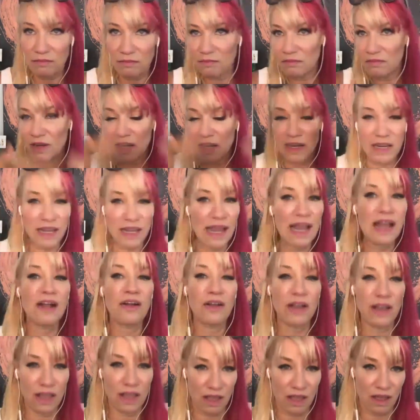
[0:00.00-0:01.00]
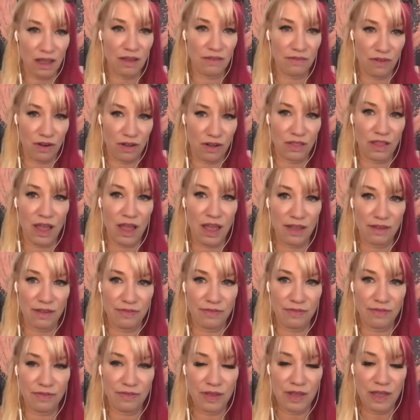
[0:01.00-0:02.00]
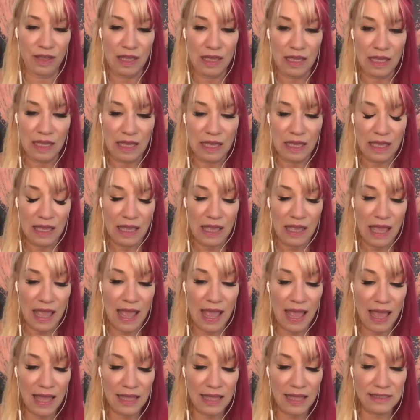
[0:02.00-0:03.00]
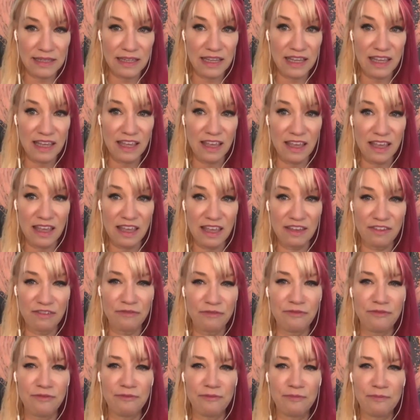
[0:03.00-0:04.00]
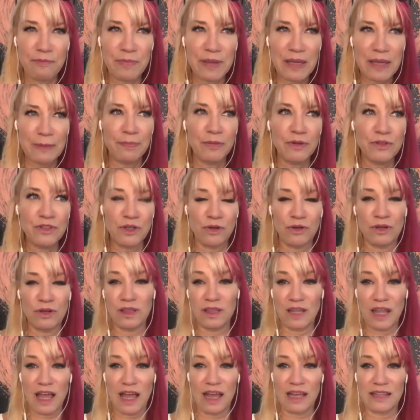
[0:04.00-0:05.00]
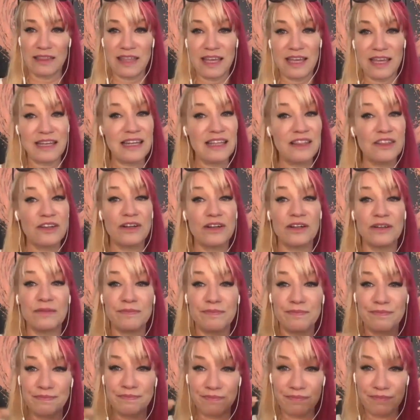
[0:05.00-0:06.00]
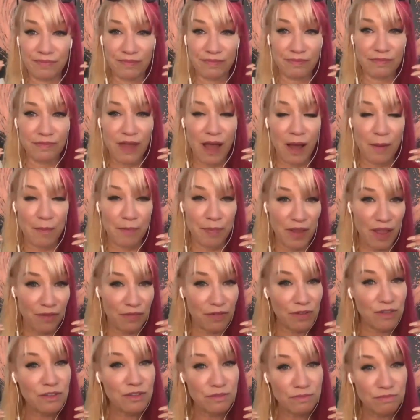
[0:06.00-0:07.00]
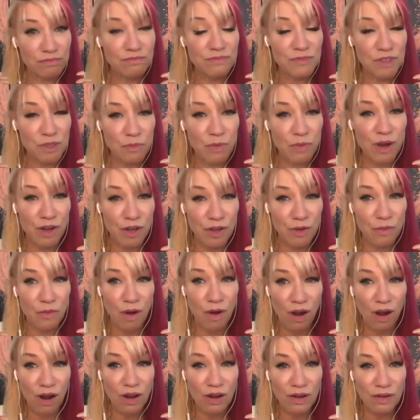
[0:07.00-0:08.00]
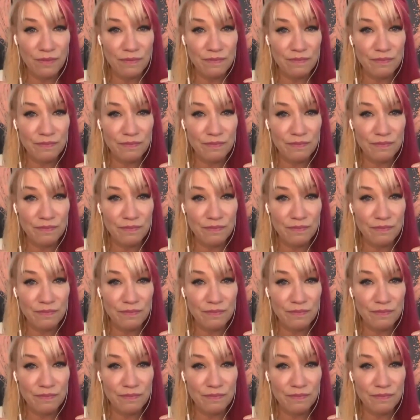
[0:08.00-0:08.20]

any area of our life. And if people don't align, they can either up level to where you are,